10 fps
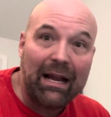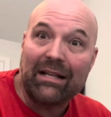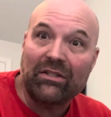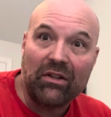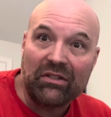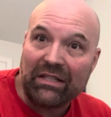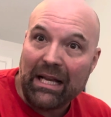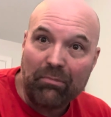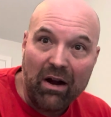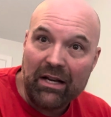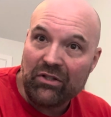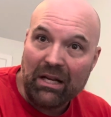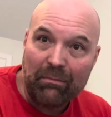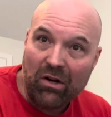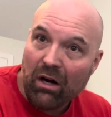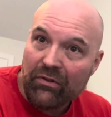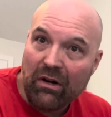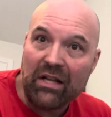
I saw the same pride in John MacArthur.